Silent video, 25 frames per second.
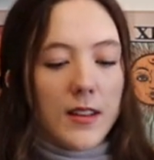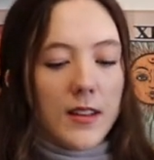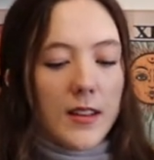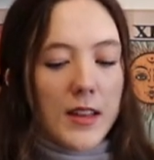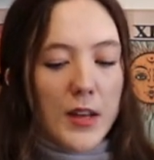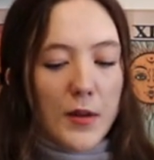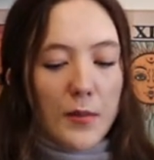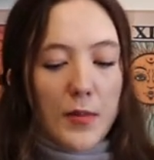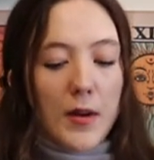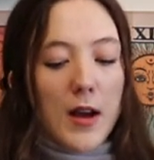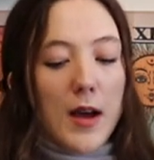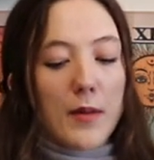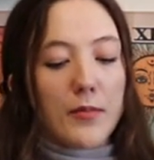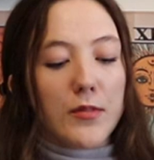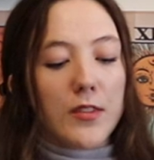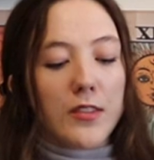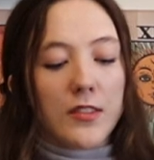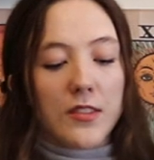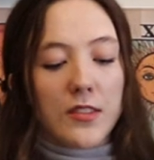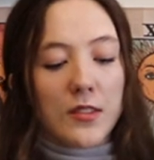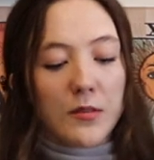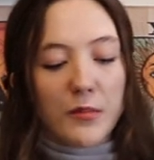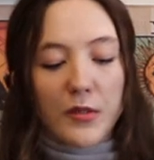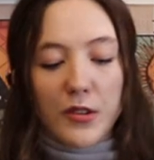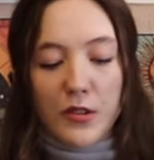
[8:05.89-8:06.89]
Like, perhaps you're
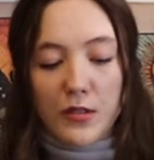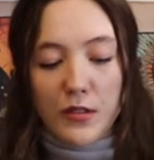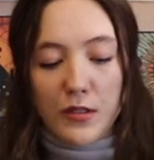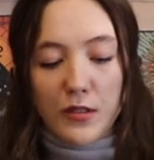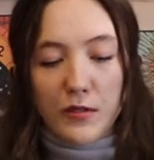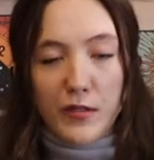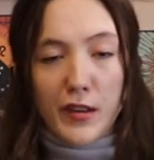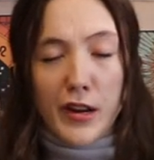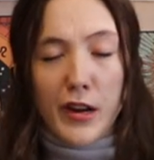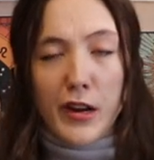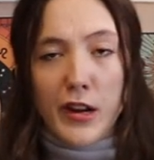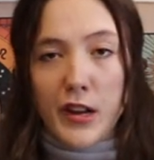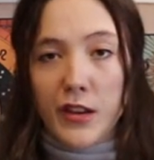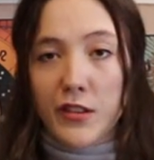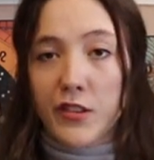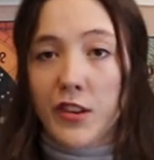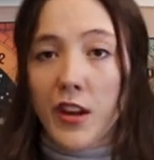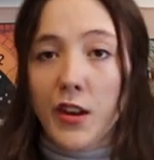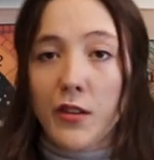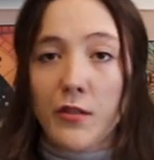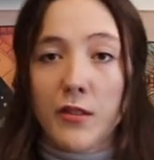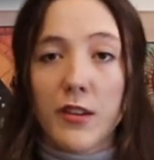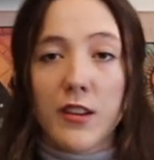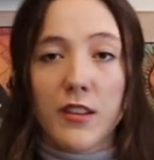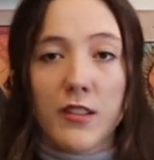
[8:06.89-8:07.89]
someone who's very
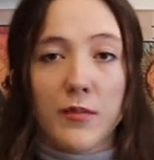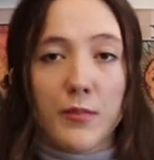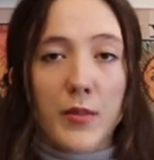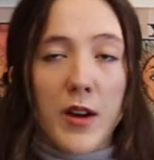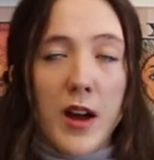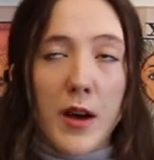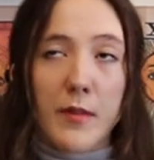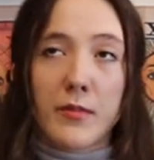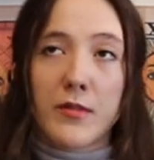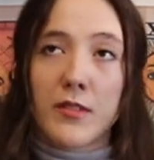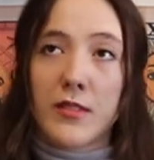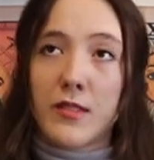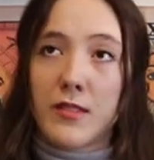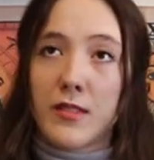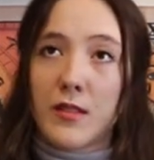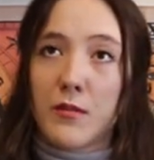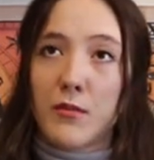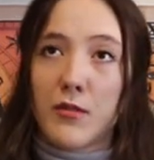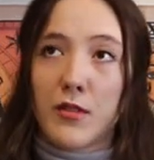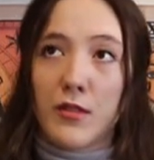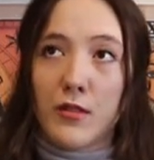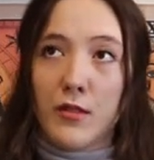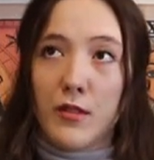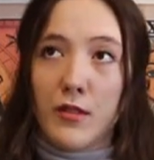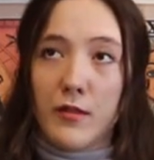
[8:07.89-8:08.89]
generous, perhaps you're
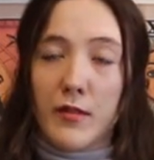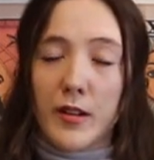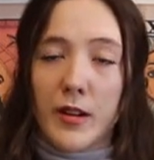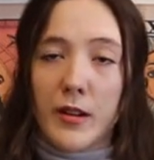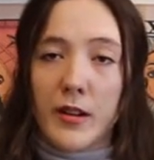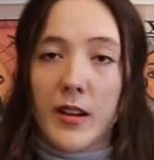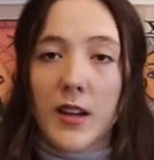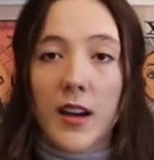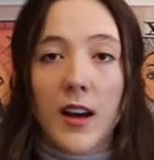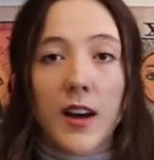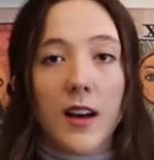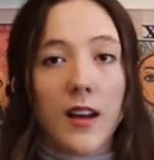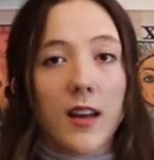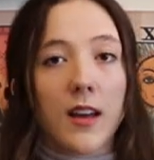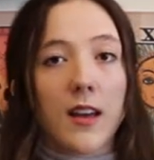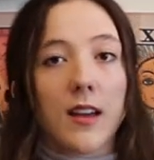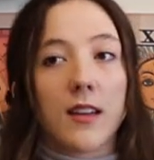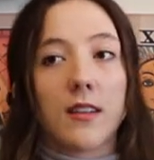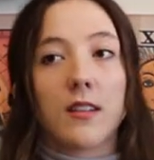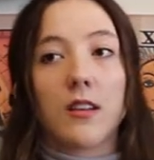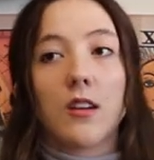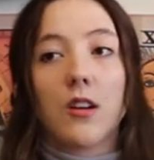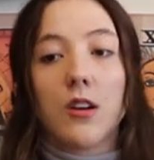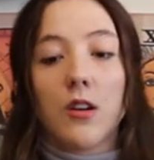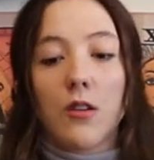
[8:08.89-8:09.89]
someone who's very
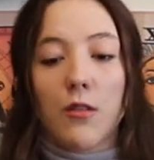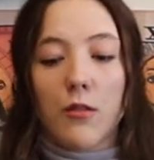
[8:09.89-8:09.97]
kind